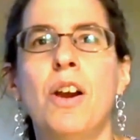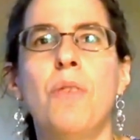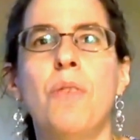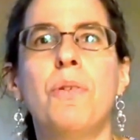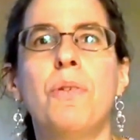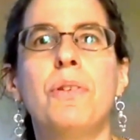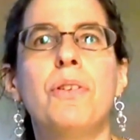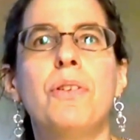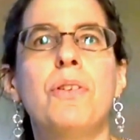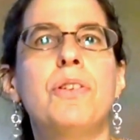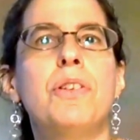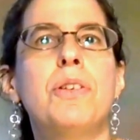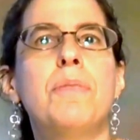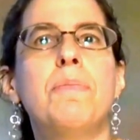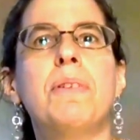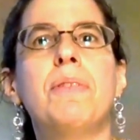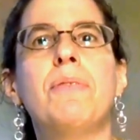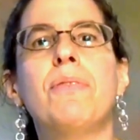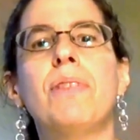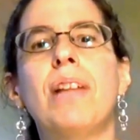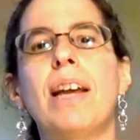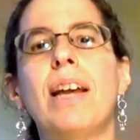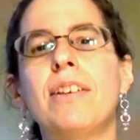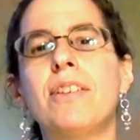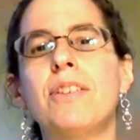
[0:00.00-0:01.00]
We learn to be
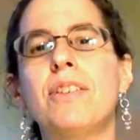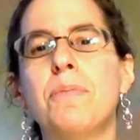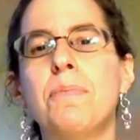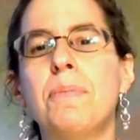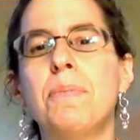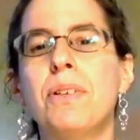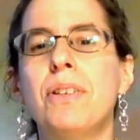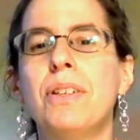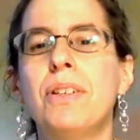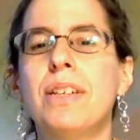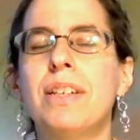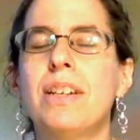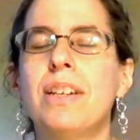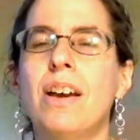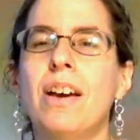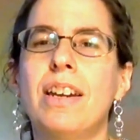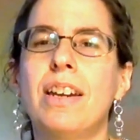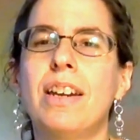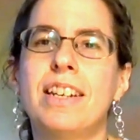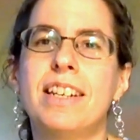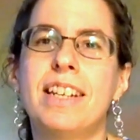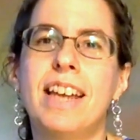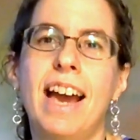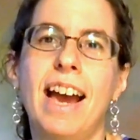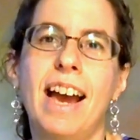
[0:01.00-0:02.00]
flexible and
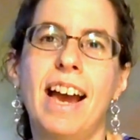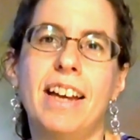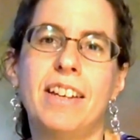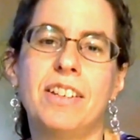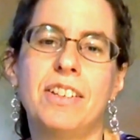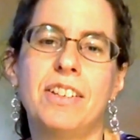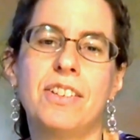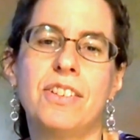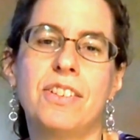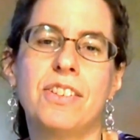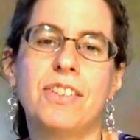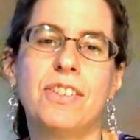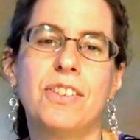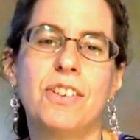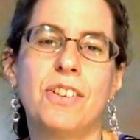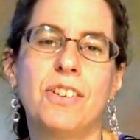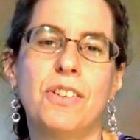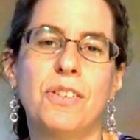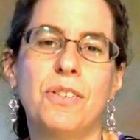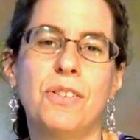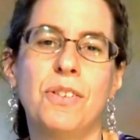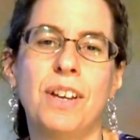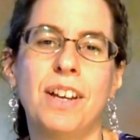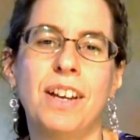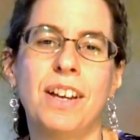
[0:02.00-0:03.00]
non-attached.
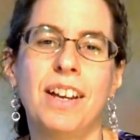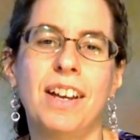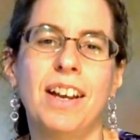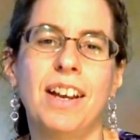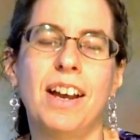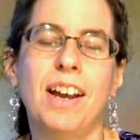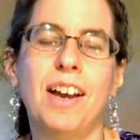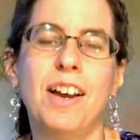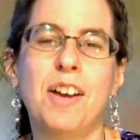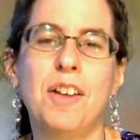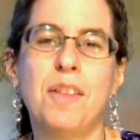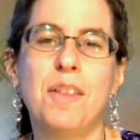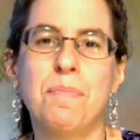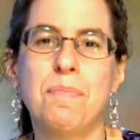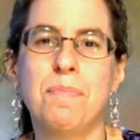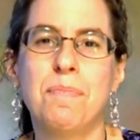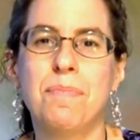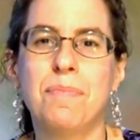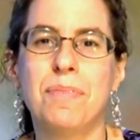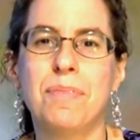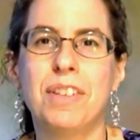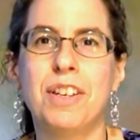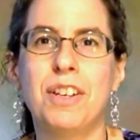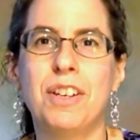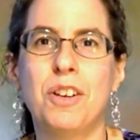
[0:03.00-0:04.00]
So,
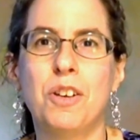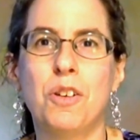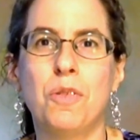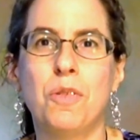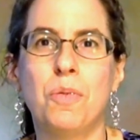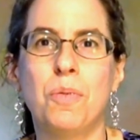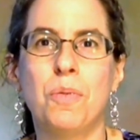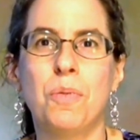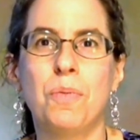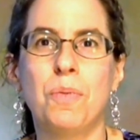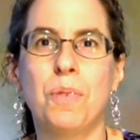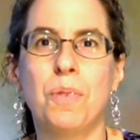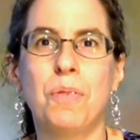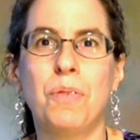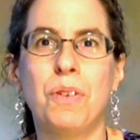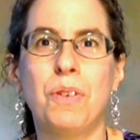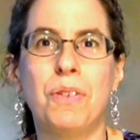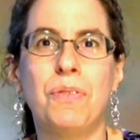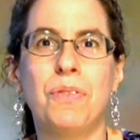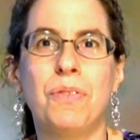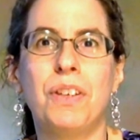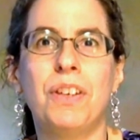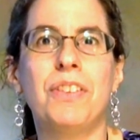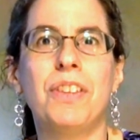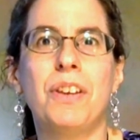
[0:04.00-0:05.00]
you know, if we
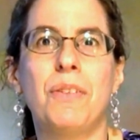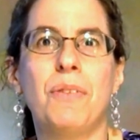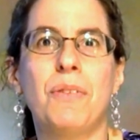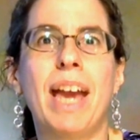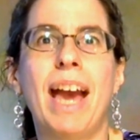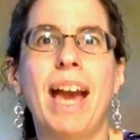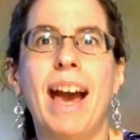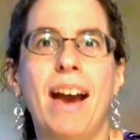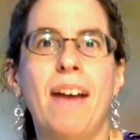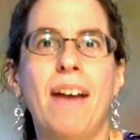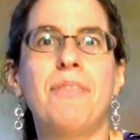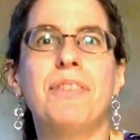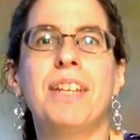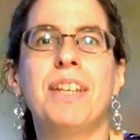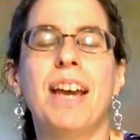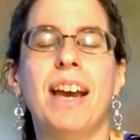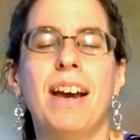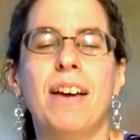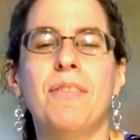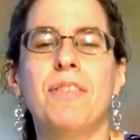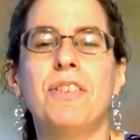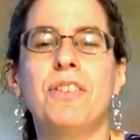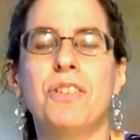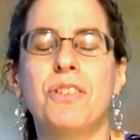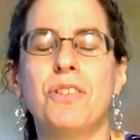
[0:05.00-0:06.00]
feel that we have to
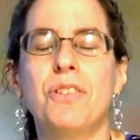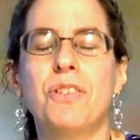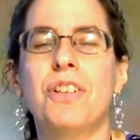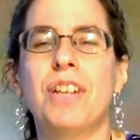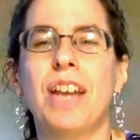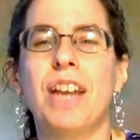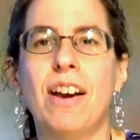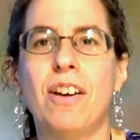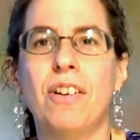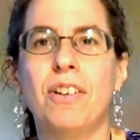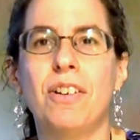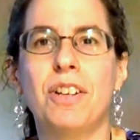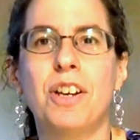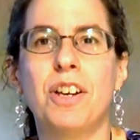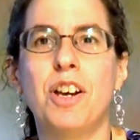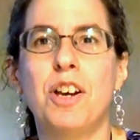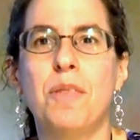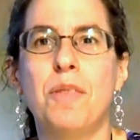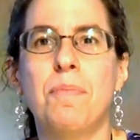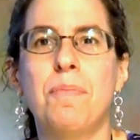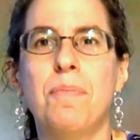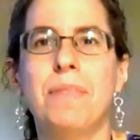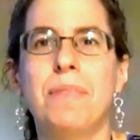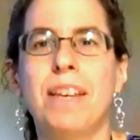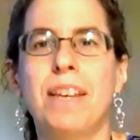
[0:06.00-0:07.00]
have a certain
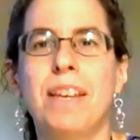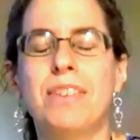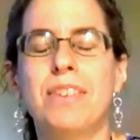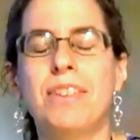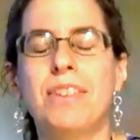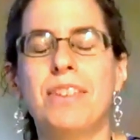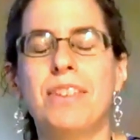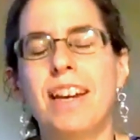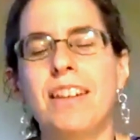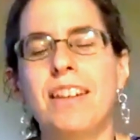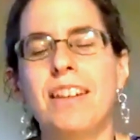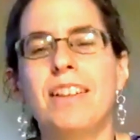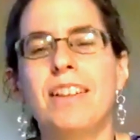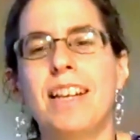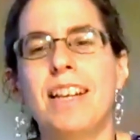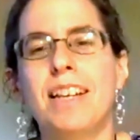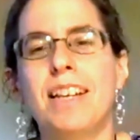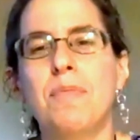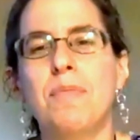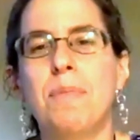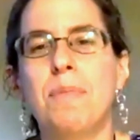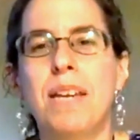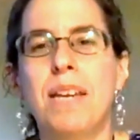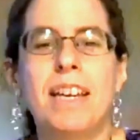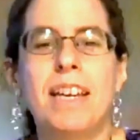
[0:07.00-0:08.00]
outcome, that's kind of like
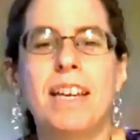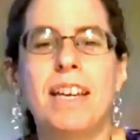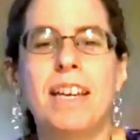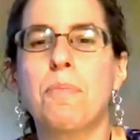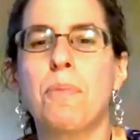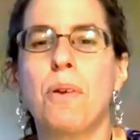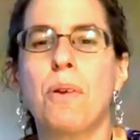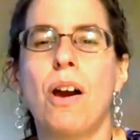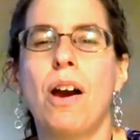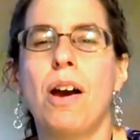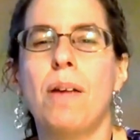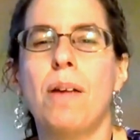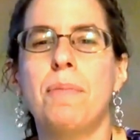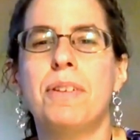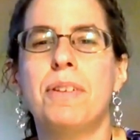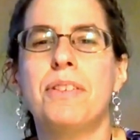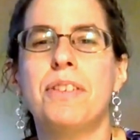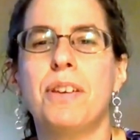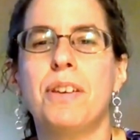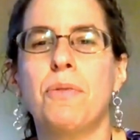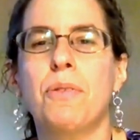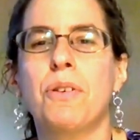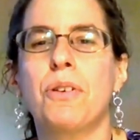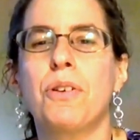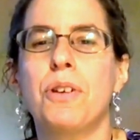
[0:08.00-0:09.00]
making a promise
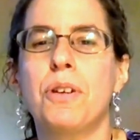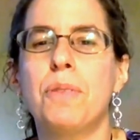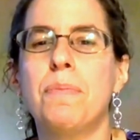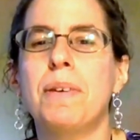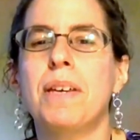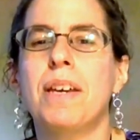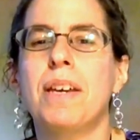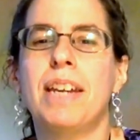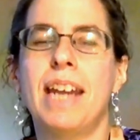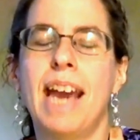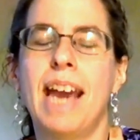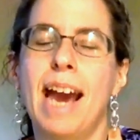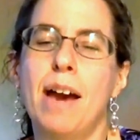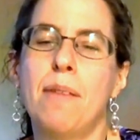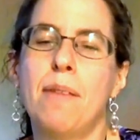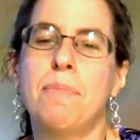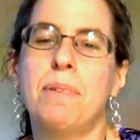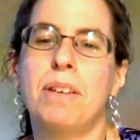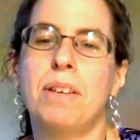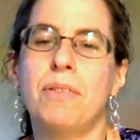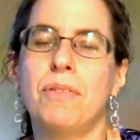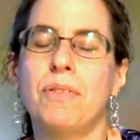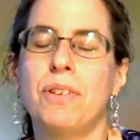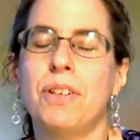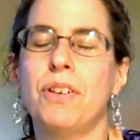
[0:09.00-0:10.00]
that we're going to be
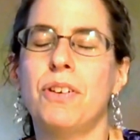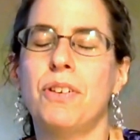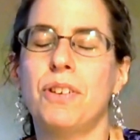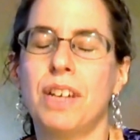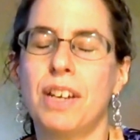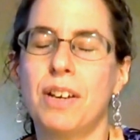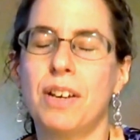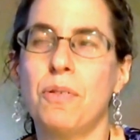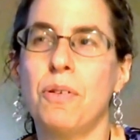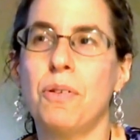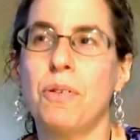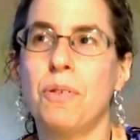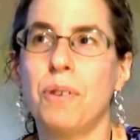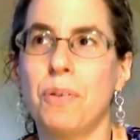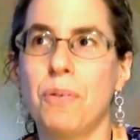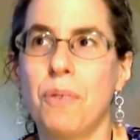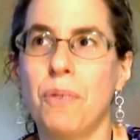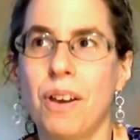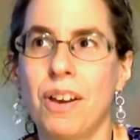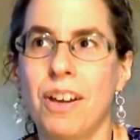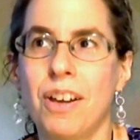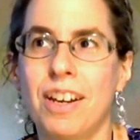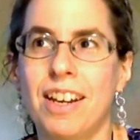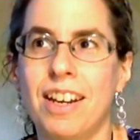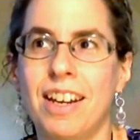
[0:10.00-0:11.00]
unhappy if we don't get what we
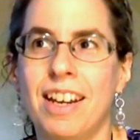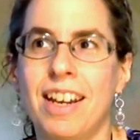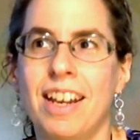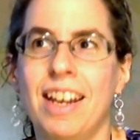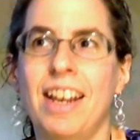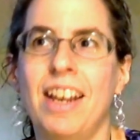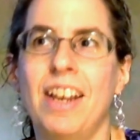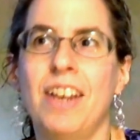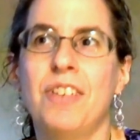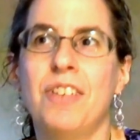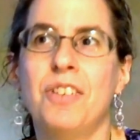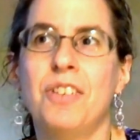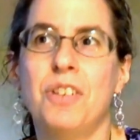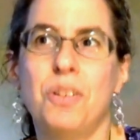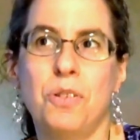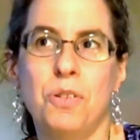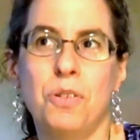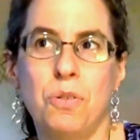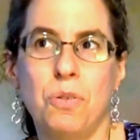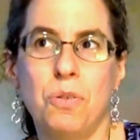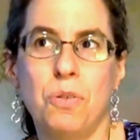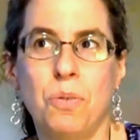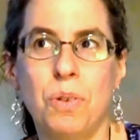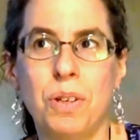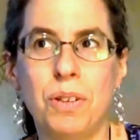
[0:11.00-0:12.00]
want.
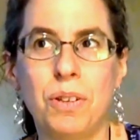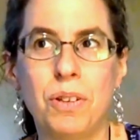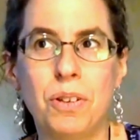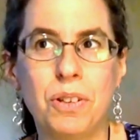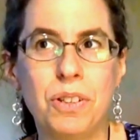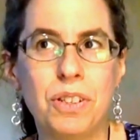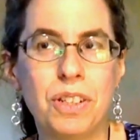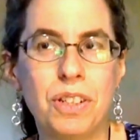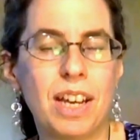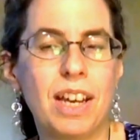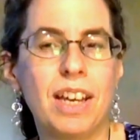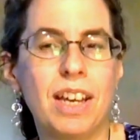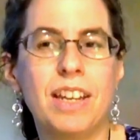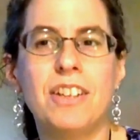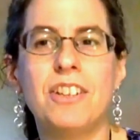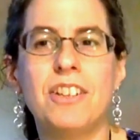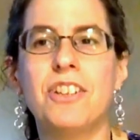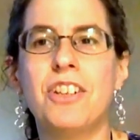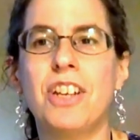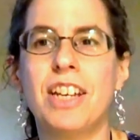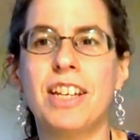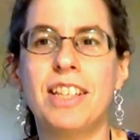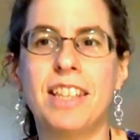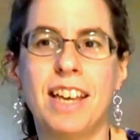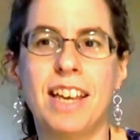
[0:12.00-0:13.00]
So we learn to kind of
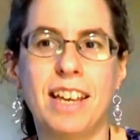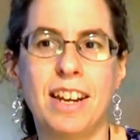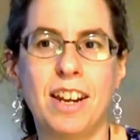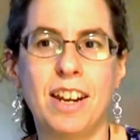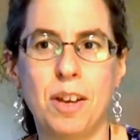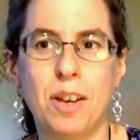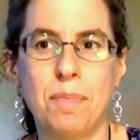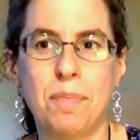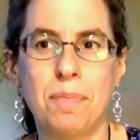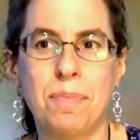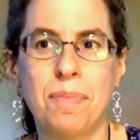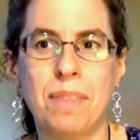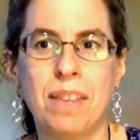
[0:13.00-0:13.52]
shake that up.